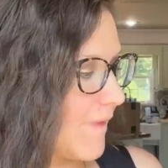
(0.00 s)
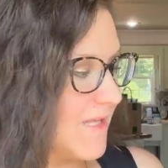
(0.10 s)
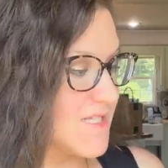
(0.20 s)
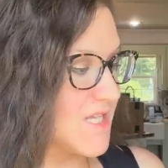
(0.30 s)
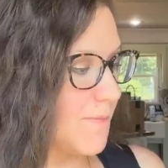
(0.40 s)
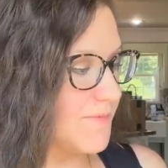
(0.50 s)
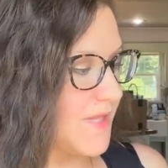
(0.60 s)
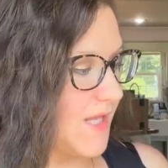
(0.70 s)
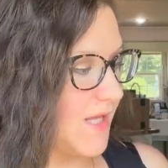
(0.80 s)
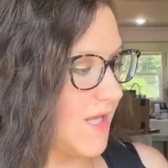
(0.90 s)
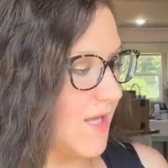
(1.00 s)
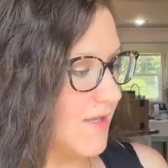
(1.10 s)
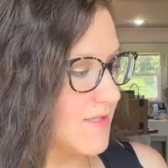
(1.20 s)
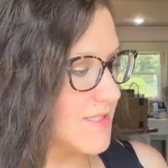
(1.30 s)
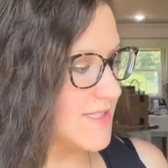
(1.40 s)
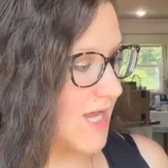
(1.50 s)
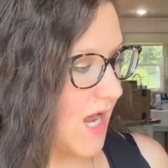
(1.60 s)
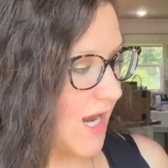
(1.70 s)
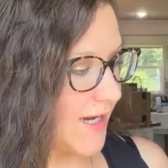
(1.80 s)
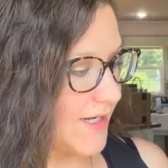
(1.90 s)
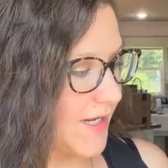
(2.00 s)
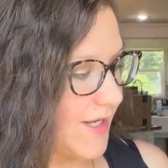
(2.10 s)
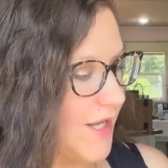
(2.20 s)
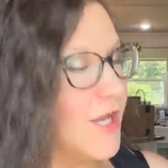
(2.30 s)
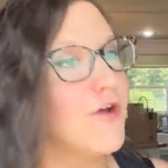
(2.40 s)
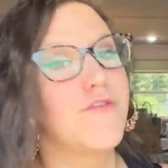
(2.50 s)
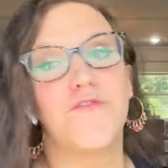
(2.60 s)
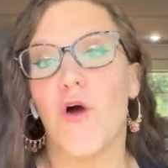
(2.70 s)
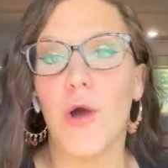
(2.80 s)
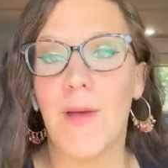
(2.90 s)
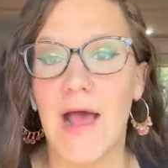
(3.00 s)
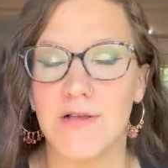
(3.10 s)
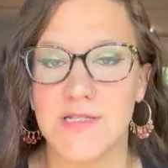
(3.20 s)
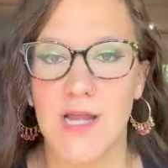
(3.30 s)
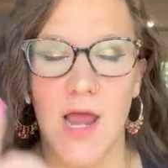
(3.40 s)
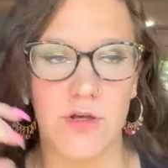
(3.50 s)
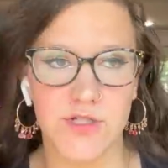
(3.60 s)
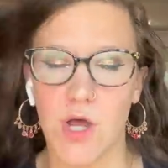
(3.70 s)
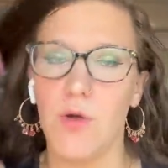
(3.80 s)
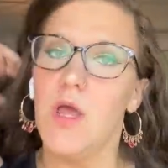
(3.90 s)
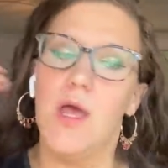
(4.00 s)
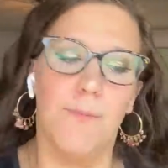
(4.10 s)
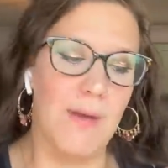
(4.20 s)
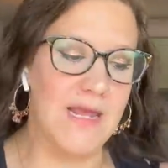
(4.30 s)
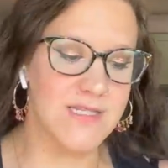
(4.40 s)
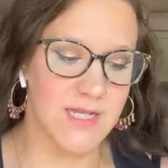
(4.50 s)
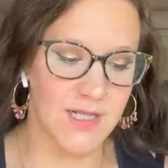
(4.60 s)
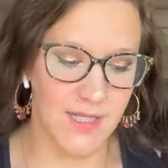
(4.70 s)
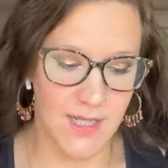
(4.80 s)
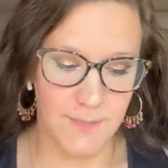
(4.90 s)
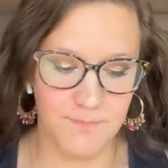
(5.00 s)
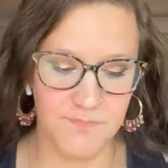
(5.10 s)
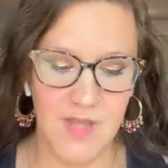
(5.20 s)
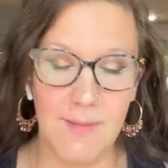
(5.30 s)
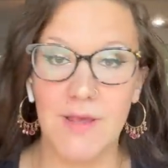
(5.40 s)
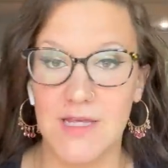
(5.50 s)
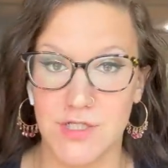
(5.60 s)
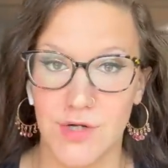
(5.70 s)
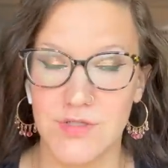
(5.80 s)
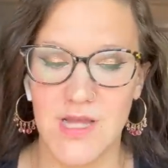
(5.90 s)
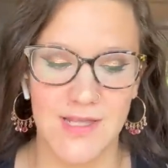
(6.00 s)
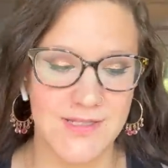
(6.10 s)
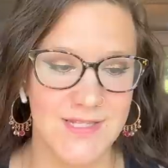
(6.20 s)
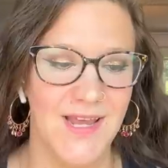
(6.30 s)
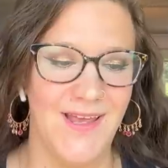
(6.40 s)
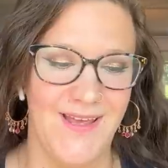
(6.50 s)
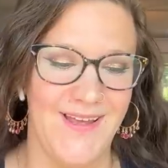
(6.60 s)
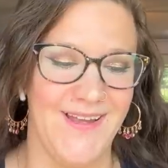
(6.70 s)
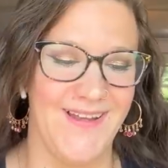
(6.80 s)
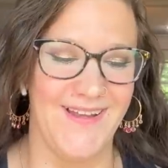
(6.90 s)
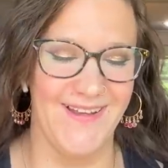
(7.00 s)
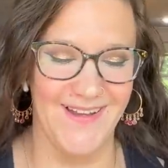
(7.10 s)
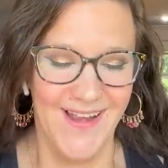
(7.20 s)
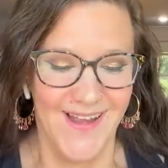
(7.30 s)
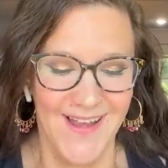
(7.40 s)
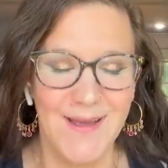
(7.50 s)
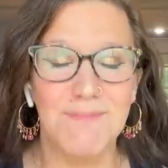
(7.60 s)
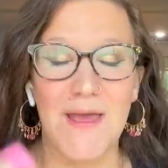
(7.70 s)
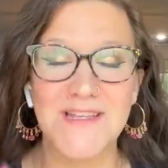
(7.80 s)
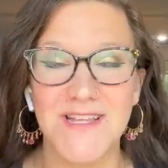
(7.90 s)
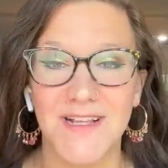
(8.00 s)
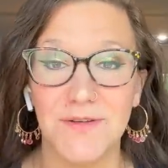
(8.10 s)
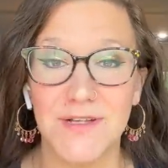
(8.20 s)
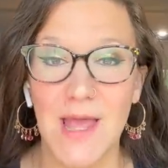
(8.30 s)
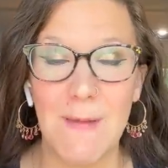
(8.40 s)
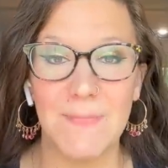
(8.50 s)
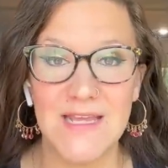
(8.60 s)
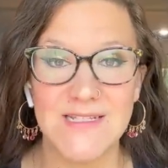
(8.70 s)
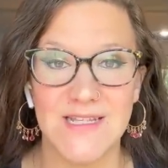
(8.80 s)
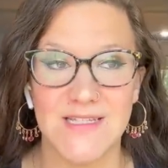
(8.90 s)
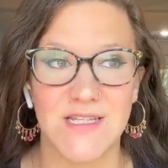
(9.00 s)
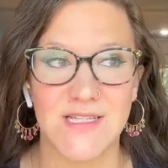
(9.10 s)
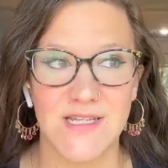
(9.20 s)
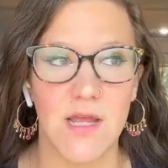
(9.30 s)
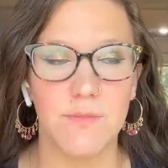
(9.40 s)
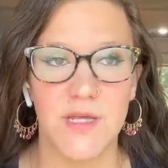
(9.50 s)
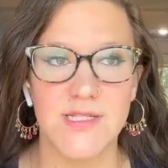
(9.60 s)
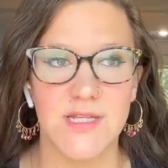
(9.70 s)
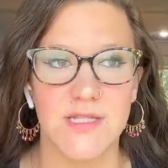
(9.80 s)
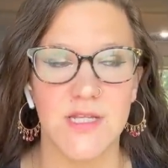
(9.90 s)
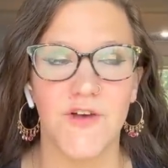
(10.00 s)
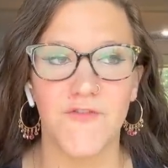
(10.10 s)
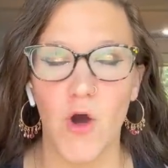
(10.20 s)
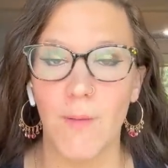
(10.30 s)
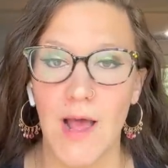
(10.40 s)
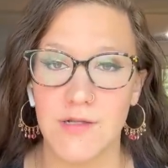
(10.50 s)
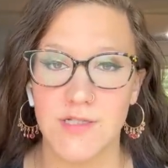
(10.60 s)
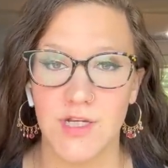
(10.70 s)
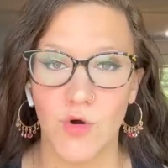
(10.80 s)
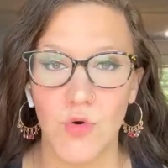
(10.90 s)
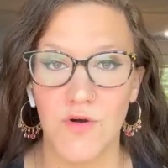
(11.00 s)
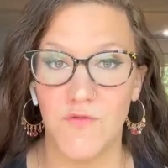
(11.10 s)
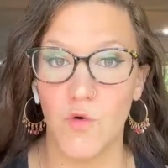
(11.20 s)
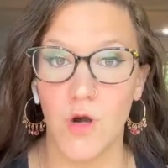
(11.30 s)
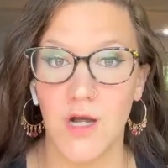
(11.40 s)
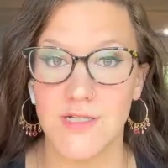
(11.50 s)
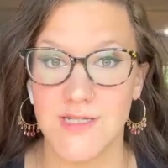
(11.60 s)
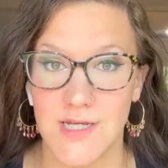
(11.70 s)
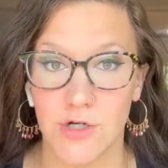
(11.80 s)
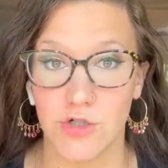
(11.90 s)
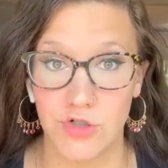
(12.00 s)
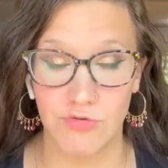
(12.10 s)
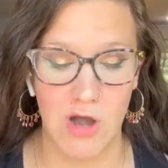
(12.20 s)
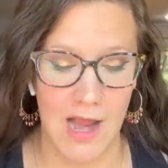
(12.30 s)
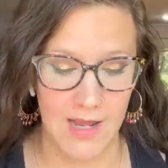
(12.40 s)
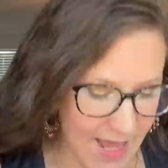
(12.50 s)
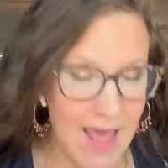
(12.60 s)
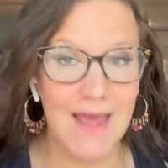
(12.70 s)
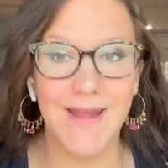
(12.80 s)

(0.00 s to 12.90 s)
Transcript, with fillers: something sign farmhouse style. So basically, that makes no sense. Basically what that means is it's ten pieces of farmhouse decor for a tiered tray. And